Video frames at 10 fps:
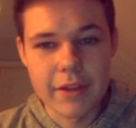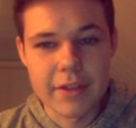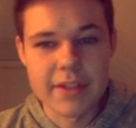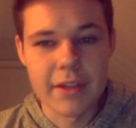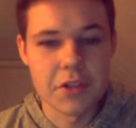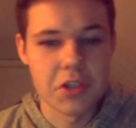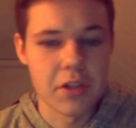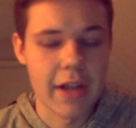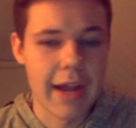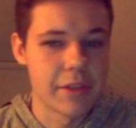Celtics
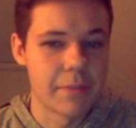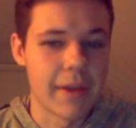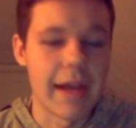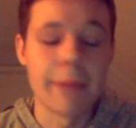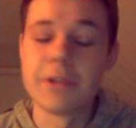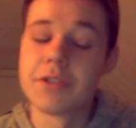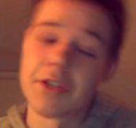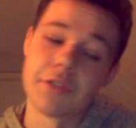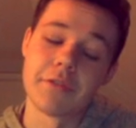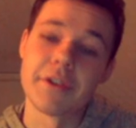should have had this pick. I'm a huge
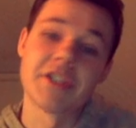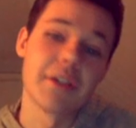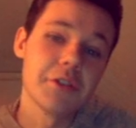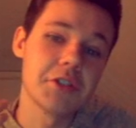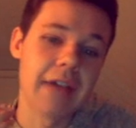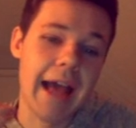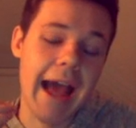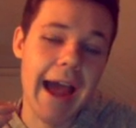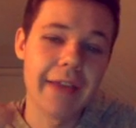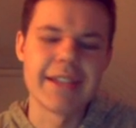Celtics fan. The Celtics should
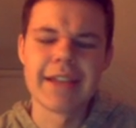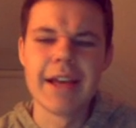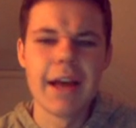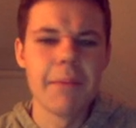have had this.